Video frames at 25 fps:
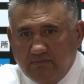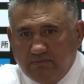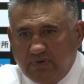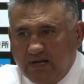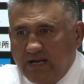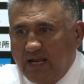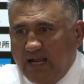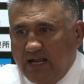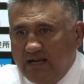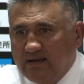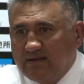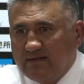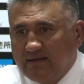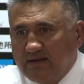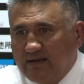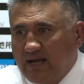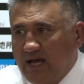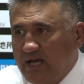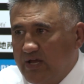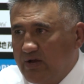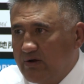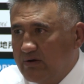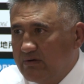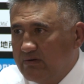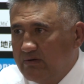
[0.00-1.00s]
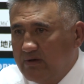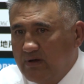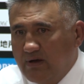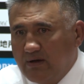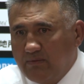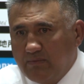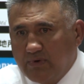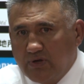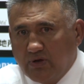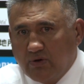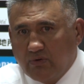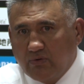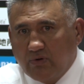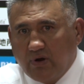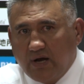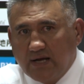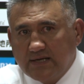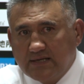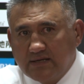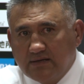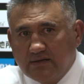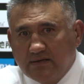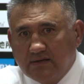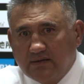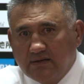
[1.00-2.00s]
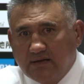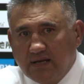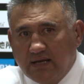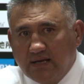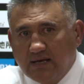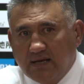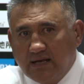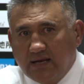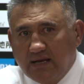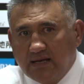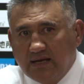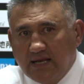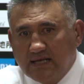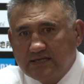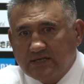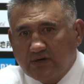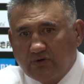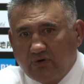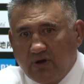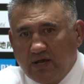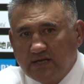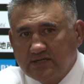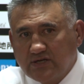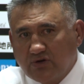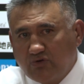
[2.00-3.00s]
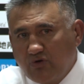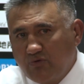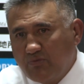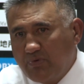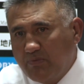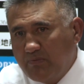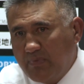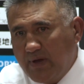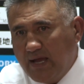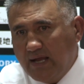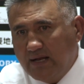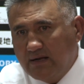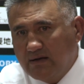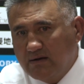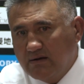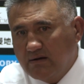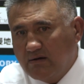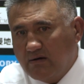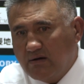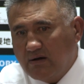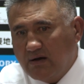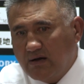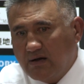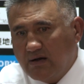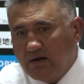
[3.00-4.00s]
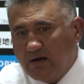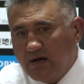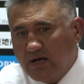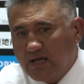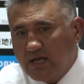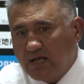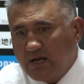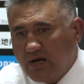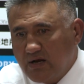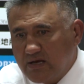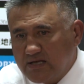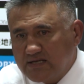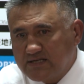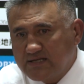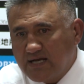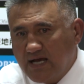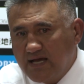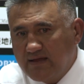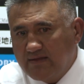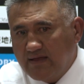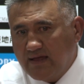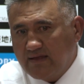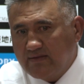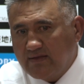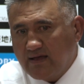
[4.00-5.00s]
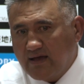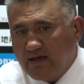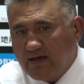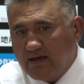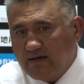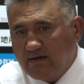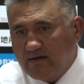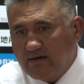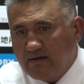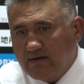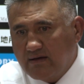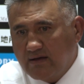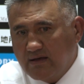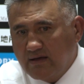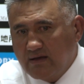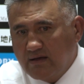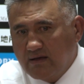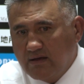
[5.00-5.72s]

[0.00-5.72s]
But at the end of the day, you're right. And as a group of men, I can only say that they are